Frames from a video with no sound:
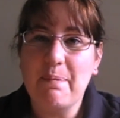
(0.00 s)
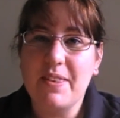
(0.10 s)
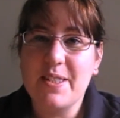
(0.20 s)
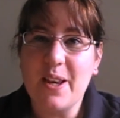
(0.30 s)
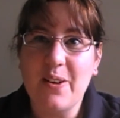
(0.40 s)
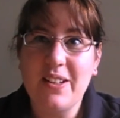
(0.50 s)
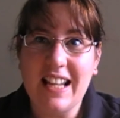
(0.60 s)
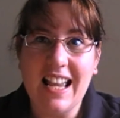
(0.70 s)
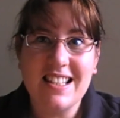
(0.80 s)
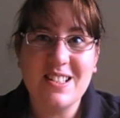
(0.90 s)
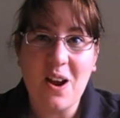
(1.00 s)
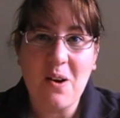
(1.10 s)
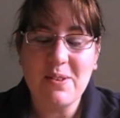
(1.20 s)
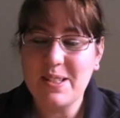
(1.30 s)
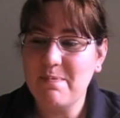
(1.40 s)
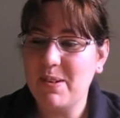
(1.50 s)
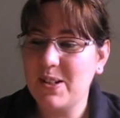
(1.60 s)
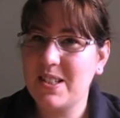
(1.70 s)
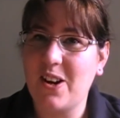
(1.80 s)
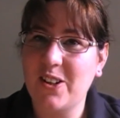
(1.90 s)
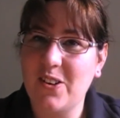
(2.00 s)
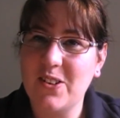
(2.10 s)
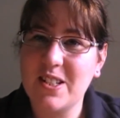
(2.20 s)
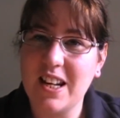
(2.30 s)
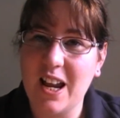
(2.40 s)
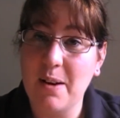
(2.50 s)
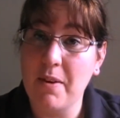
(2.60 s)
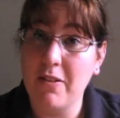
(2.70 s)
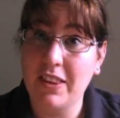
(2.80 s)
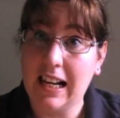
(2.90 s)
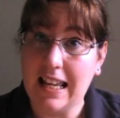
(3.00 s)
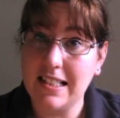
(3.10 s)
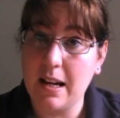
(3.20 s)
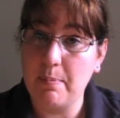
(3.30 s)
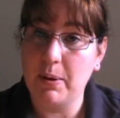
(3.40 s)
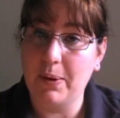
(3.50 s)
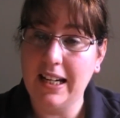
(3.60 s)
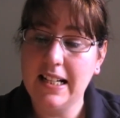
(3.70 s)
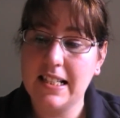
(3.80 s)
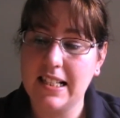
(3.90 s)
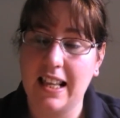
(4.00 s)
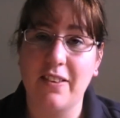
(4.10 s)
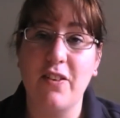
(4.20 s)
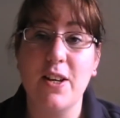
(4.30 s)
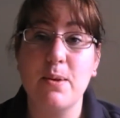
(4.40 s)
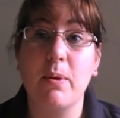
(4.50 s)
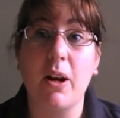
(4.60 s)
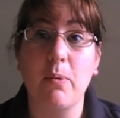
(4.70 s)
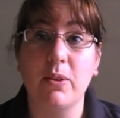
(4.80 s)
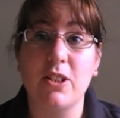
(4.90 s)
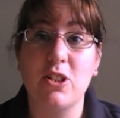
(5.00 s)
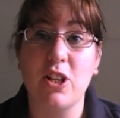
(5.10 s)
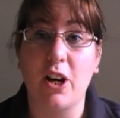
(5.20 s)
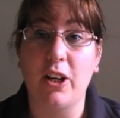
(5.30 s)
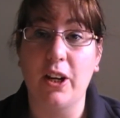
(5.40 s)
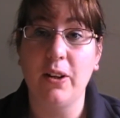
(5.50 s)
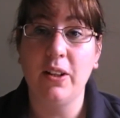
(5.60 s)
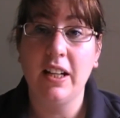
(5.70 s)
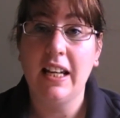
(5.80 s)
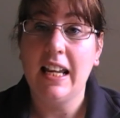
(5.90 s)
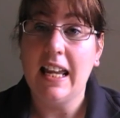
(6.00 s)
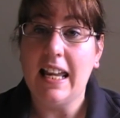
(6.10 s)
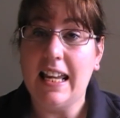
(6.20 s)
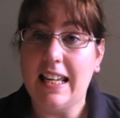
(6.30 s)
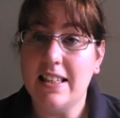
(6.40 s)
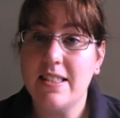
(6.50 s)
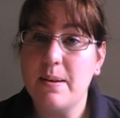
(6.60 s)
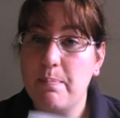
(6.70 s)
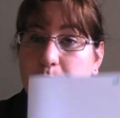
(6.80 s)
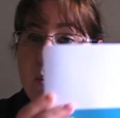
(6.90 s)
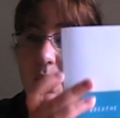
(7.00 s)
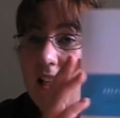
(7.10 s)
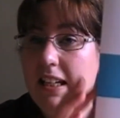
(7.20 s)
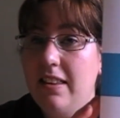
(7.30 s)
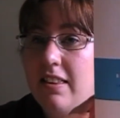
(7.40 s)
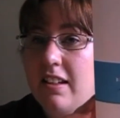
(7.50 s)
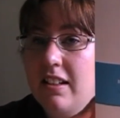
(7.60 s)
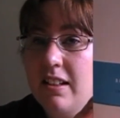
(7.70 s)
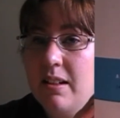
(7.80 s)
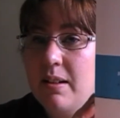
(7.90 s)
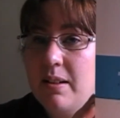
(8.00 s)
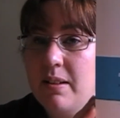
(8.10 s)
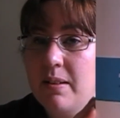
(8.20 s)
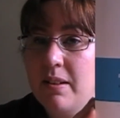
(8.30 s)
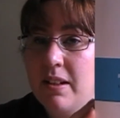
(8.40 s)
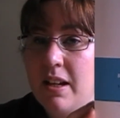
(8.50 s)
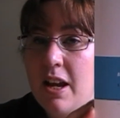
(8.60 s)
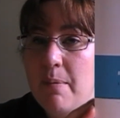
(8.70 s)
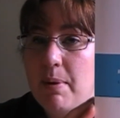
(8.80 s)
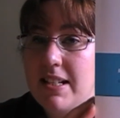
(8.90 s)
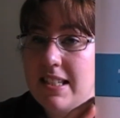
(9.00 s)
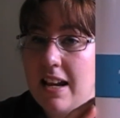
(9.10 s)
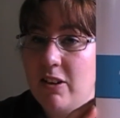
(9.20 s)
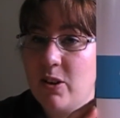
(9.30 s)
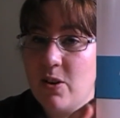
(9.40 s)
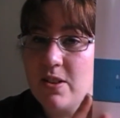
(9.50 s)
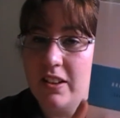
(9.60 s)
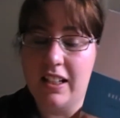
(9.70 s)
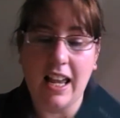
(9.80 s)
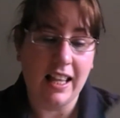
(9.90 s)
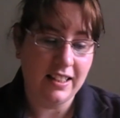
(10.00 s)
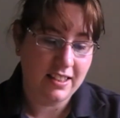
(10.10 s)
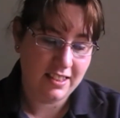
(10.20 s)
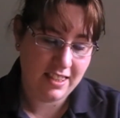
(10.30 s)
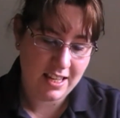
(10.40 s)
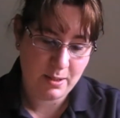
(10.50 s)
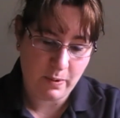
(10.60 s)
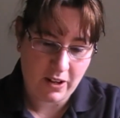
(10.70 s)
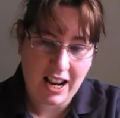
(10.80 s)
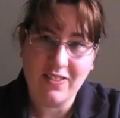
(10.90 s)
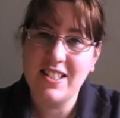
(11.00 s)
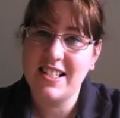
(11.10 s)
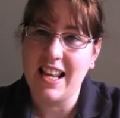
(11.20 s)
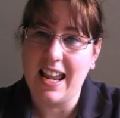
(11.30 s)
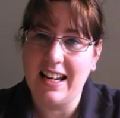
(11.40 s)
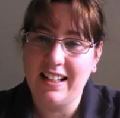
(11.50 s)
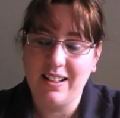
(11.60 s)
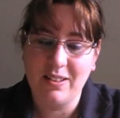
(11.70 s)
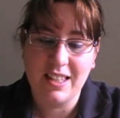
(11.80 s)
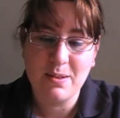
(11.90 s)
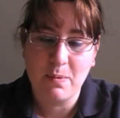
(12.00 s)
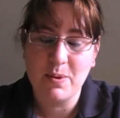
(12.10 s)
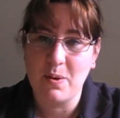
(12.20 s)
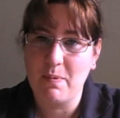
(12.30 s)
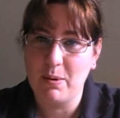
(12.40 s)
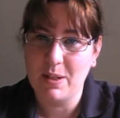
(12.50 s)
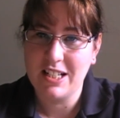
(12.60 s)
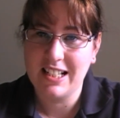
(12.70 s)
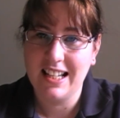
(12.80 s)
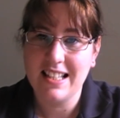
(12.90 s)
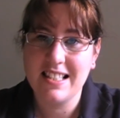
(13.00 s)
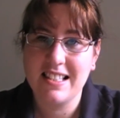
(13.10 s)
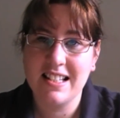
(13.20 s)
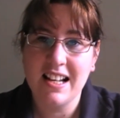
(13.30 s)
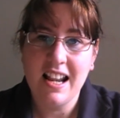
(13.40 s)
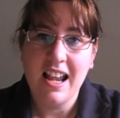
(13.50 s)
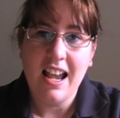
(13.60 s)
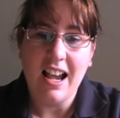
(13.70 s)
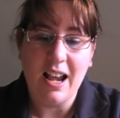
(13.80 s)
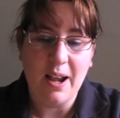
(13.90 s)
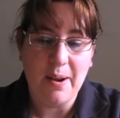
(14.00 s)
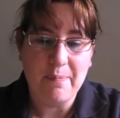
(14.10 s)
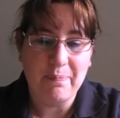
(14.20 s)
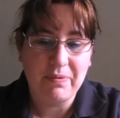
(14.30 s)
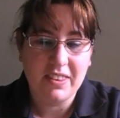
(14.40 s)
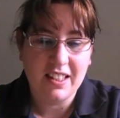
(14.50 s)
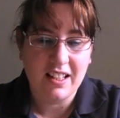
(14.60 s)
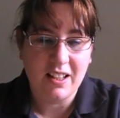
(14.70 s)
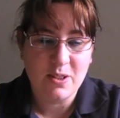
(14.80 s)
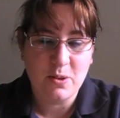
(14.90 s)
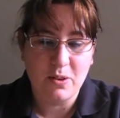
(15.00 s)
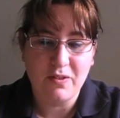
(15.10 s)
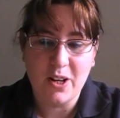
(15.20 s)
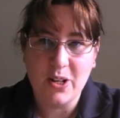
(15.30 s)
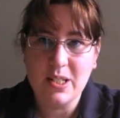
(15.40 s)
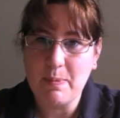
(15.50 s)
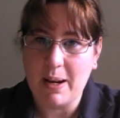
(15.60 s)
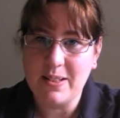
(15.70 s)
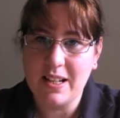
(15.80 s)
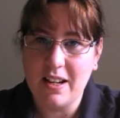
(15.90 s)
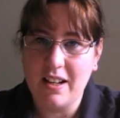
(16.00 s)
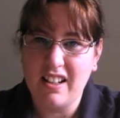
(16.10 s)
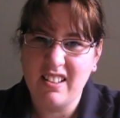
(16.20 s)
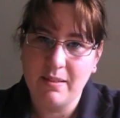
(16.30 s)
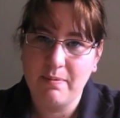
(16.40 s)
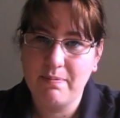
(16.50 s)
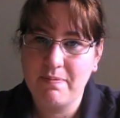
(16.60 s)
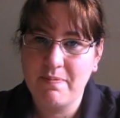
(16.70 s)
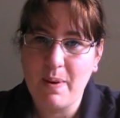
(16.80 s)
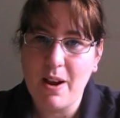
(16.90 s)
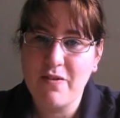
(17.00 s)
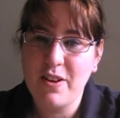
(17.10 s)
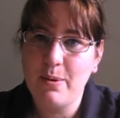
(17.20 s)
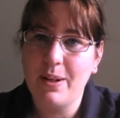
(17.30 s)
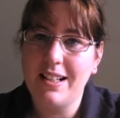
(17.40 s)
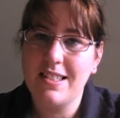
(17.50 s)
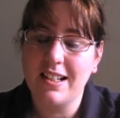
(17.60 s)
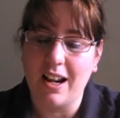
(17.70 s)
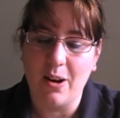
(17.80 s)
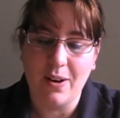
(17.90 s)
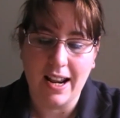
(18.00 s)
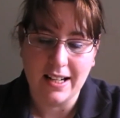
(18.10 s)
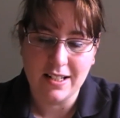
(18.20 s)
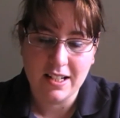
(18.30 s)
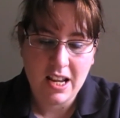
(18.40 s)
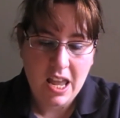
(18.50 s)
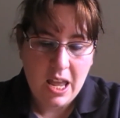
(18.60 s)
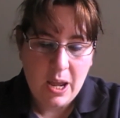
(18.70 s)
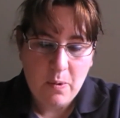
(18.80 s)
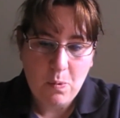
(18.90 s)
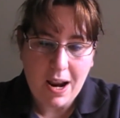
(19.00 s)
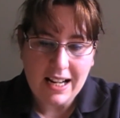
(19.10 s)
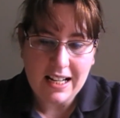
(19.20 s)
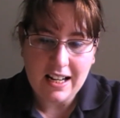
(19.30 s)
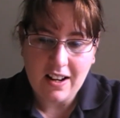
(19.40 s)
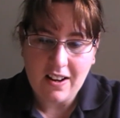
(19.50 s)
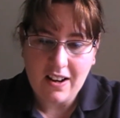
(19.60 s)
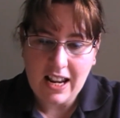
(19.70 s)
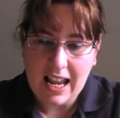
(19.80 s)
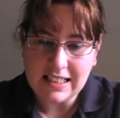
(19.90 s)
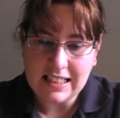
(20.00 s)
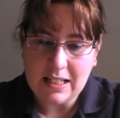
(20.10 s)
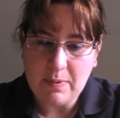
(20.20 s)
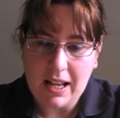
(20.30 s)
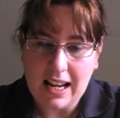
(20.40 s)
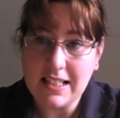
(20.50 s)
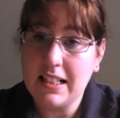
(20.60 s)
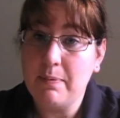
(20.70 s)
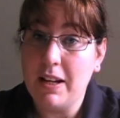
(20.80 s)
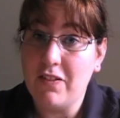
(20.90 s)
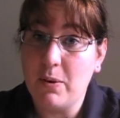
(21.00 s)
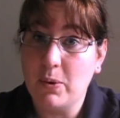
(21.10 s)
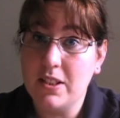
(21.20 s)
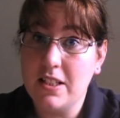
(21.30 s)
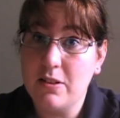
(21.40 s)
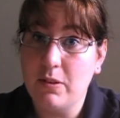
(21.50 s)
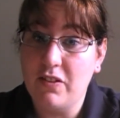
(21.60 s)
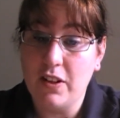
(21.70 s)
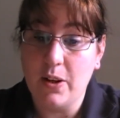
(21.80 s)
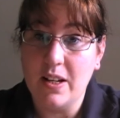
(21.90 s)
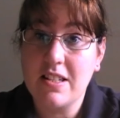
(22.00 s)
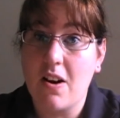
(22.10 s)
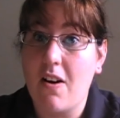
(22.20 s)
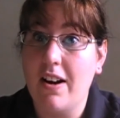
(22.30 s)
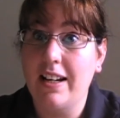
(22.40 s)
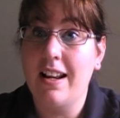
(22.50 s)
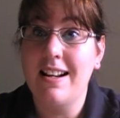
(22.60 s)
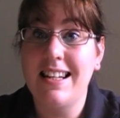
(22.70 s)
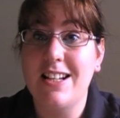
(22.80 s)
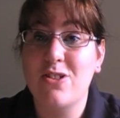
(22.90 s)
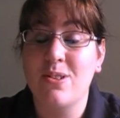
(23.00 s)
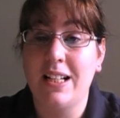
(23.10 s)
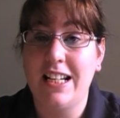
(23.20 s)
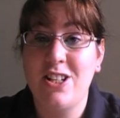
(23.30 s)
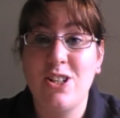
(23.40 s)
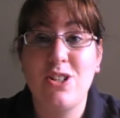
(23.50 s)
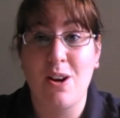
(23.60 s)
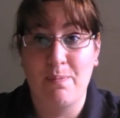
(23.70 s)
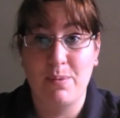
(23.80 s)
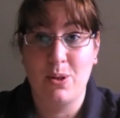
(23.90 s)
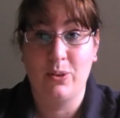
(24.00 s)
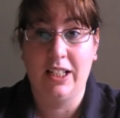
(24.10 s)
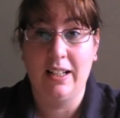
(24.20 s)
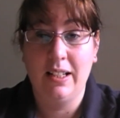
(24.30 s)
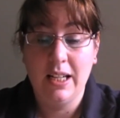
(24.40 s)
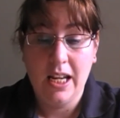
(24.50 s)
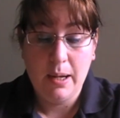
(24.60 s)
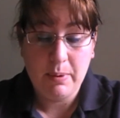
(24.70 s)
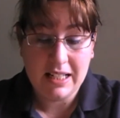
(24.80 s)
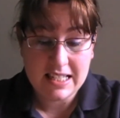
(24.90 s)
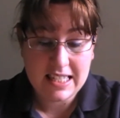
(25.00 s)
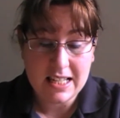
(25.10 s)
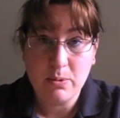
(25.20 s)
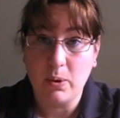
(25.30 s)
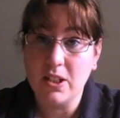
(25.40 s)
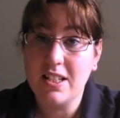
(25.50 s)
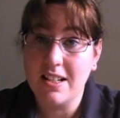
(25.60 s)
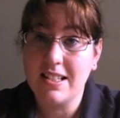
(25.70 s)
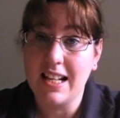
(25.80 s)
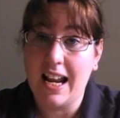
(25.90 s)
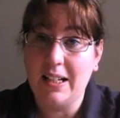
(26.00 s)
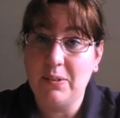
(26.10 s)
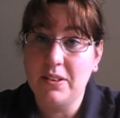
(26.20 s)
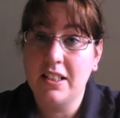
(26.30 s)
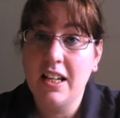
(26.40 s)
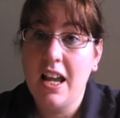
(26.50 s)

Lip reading: So yeah, start with some books I got over the last couple of weeks. And the first one I want to show you is Breathe by Sarah Crossan, and this one, I have to say, this one was on my wish list. I sort of learnt about it about a few weeks ago, and when I had an email asking me if I wanted to review it, I literally jumped on it because this one does sound